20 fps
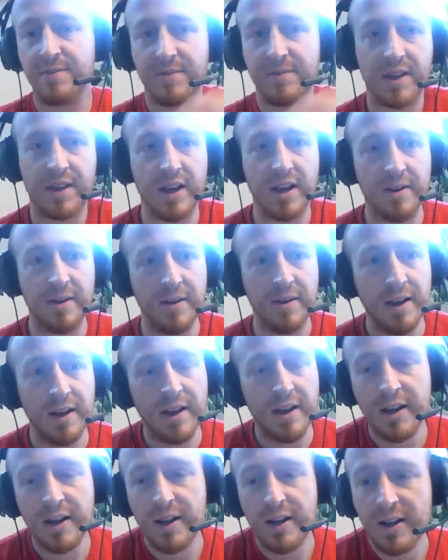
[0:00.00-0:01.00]
Okay.
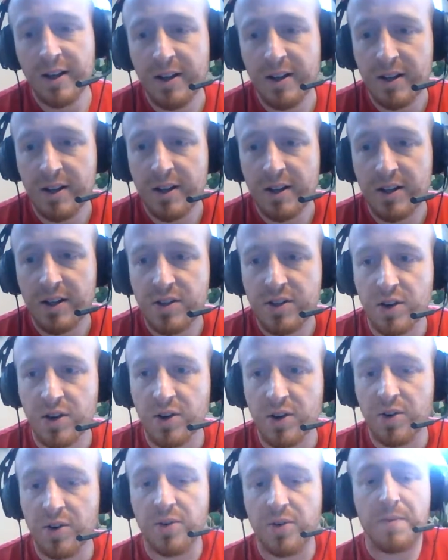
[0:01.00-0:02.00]

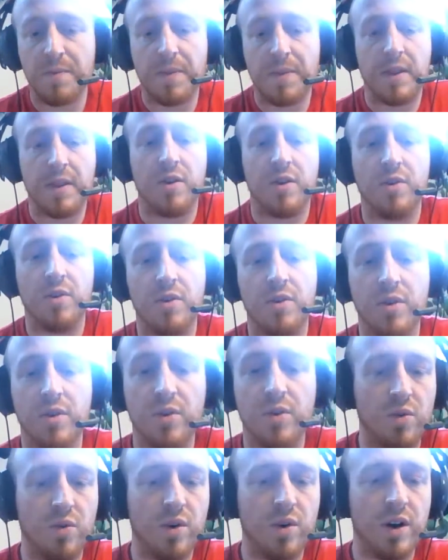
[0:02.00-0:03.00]
So
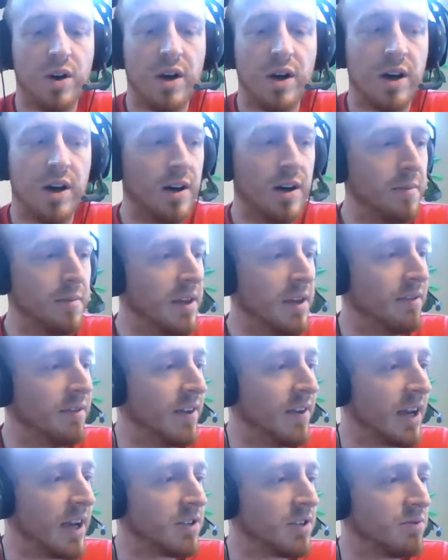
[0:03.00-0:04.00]

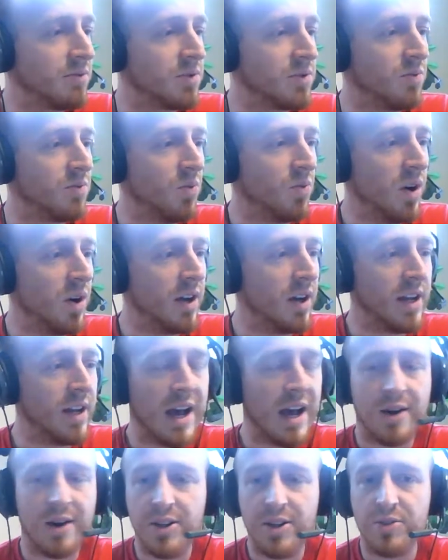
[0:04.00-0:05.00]
if x was 1,
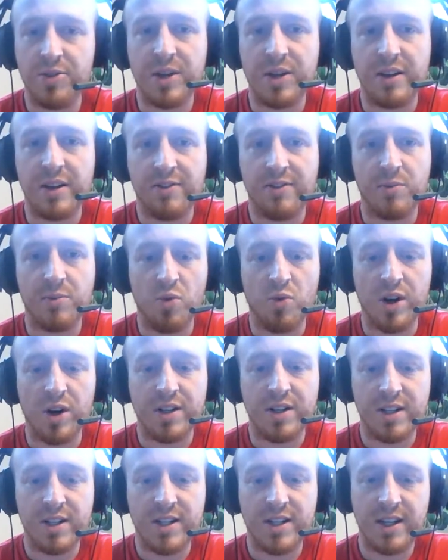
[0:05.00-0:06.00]
how do you get from
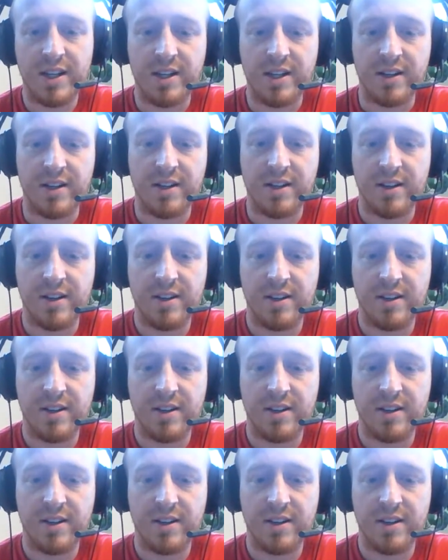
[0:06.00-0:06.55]
1 to 10?